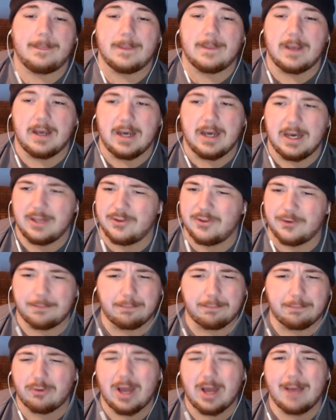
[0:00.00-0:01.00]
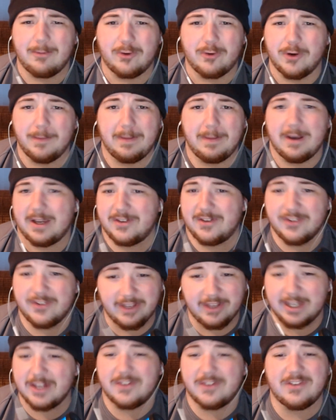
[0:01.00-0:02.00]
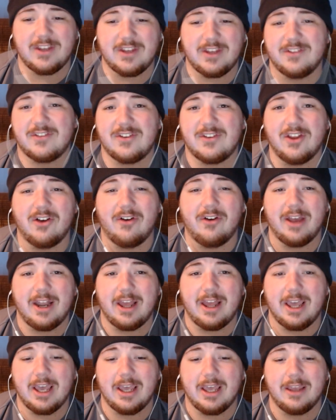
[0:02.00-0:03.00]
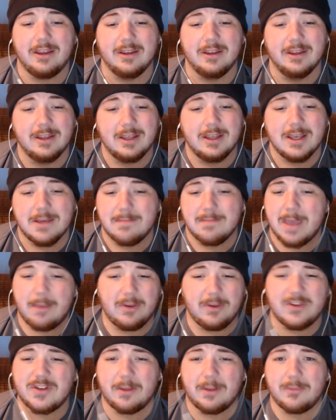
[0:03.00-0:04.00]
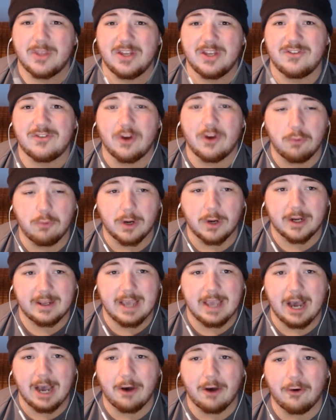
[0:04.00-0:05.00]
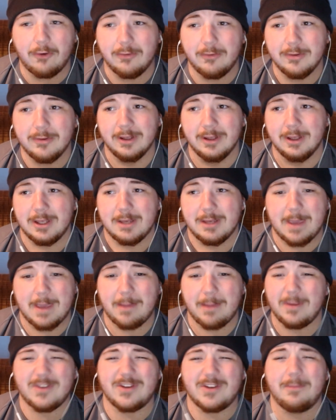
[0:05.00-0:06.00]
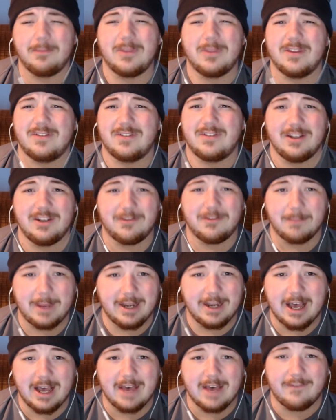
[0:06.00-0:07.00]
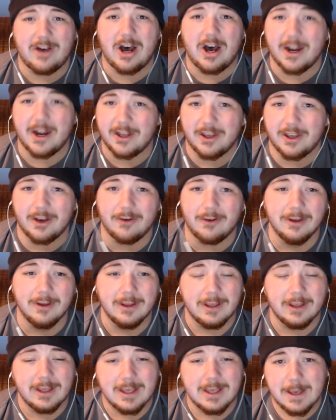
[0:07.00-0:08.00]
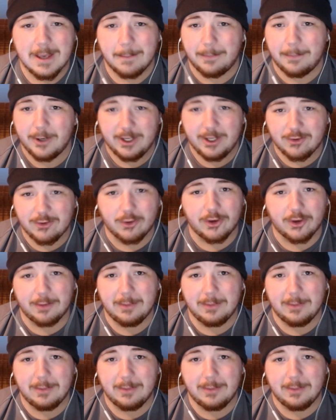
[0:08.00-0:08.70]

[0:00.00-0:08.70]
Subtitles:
there's probably going to be like deleted scenes still in it. Maybe some things don't work out. Maybe some scenes may not have audio. Placeholder